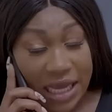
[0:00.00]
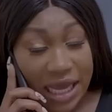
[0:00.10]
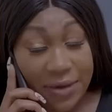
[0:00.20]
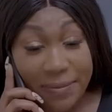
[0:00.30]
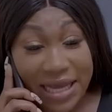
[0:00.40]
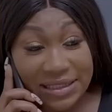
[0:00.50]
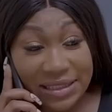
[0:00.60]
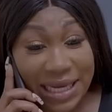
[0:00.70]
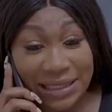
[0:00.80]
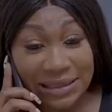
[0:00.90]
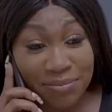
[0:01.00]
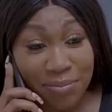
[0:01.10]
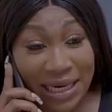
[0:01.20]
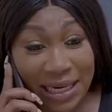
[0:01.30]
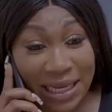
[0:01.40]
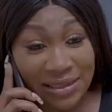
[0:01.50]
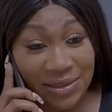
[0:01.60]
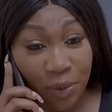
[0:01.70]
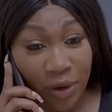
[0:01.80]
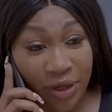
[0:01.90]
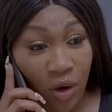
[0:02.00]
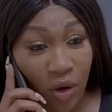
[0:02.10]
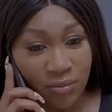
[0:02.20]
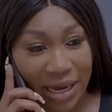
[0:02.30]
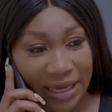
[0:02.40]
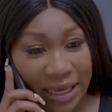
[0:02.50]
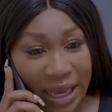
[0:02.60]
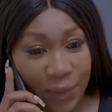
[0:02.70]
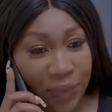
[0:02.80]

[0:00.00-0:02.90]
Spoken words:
Can you imagine that mannerless boy called Mike